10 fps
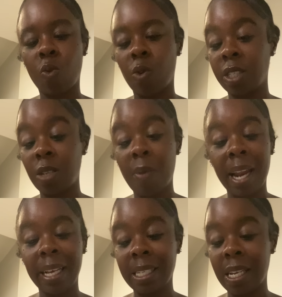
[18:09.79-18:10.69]
or
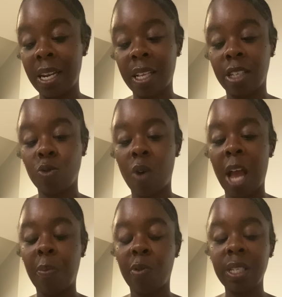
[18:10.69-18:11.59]
somebody is connected to a
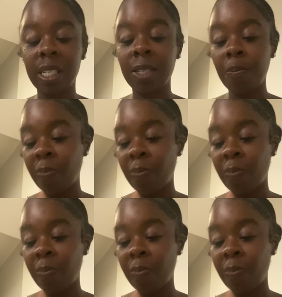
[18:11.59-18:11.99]
high priestess.